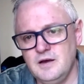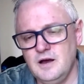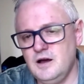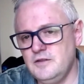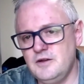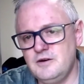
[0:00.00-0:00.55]

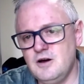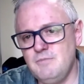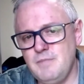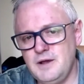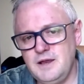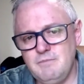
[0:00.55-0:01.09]
There are
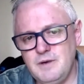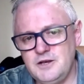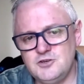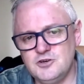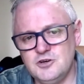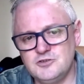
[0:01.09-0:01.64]
many, many
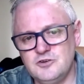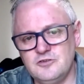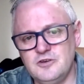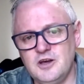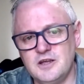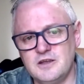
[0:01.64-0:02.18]
churches
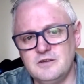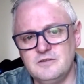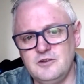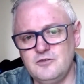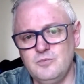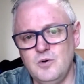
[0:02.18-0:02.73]
like
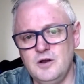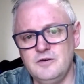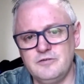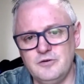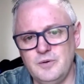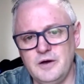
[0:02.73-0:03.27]
this one
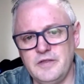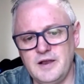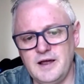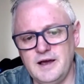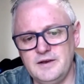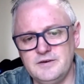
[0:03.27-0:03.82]
throughout the
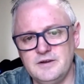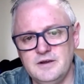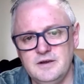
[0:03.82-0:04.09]
land,